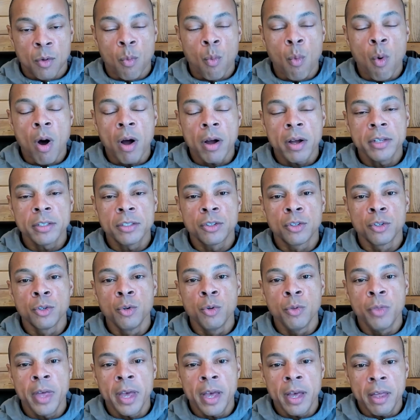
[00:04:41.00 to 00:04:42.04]
Walk us
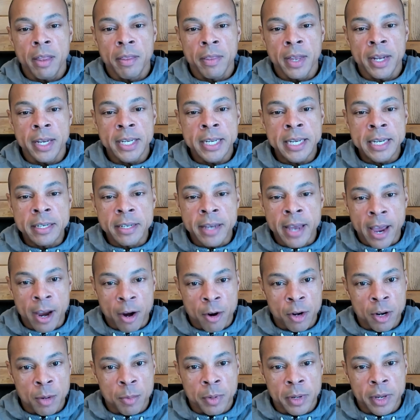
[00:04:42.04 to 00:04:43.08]
through the EATTE
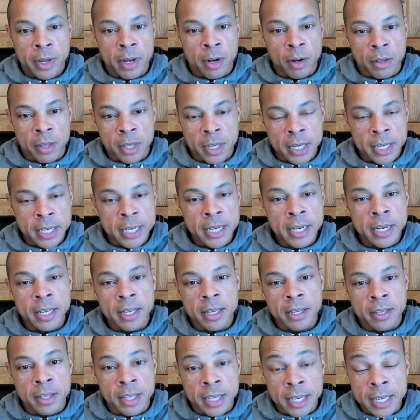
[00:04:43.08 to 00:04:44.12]
acronym again. The
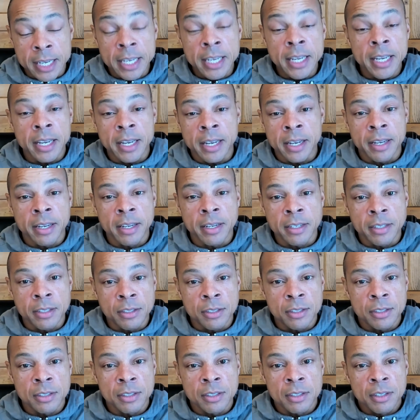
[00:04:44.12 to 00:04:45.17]
E
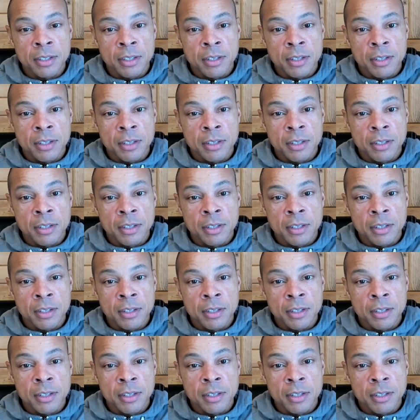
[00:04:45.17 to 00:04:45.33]
is